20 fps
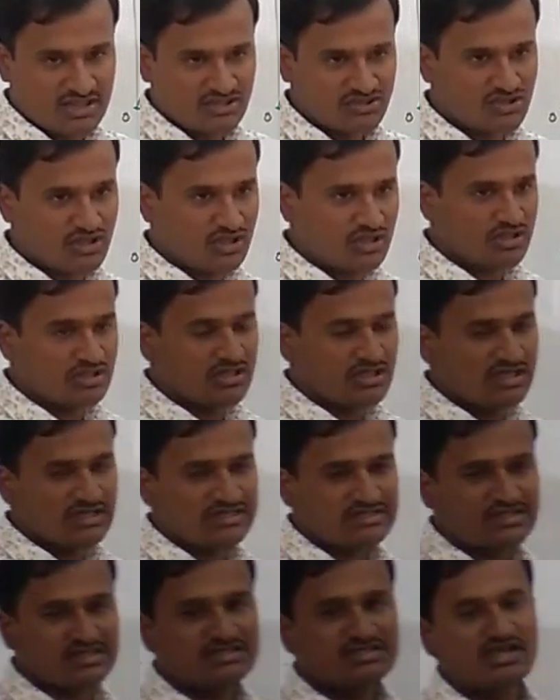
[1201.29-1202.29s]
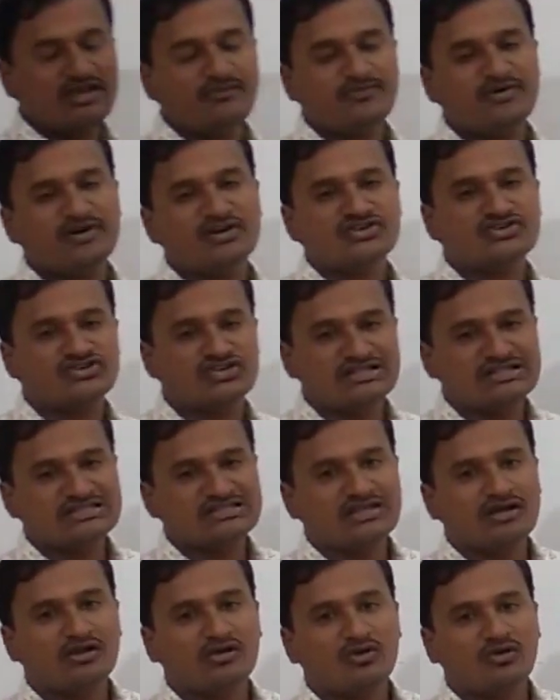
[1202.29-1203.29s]
So such a
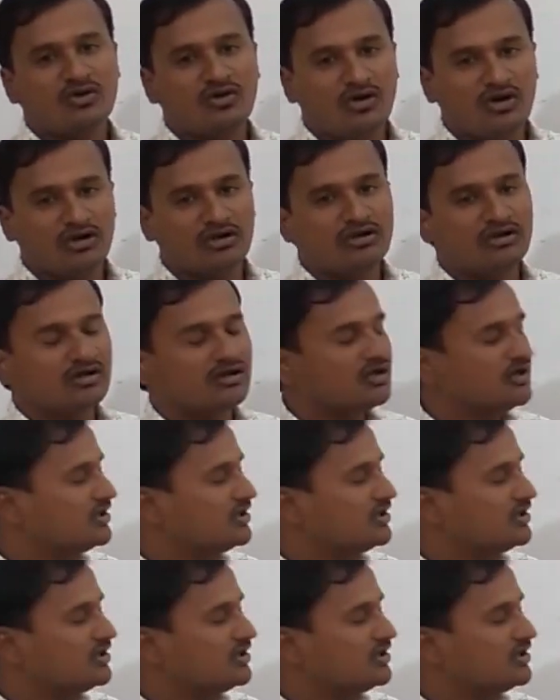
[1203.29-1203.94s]
functions are called